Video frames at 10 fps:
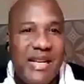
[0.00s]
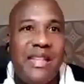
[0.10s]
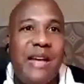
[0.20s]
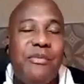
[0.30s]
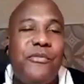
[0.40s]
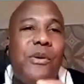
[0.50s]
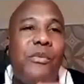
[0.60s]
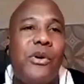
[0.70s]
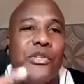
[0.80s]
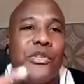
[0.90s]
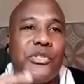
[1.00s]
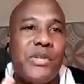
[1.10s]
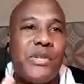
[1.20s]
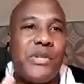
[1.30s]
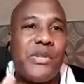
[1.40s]
And that form also
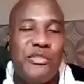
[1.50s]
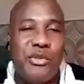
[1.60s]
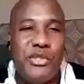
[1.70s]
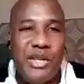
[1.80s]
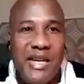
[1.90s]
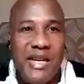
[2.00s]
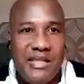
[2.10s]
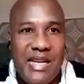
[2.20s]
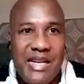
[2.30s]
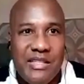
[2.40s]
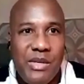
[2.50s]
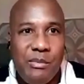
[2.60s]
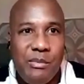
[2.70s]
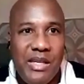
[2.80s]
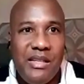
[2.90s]
calculates what your exit tax may
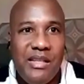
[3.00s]
be.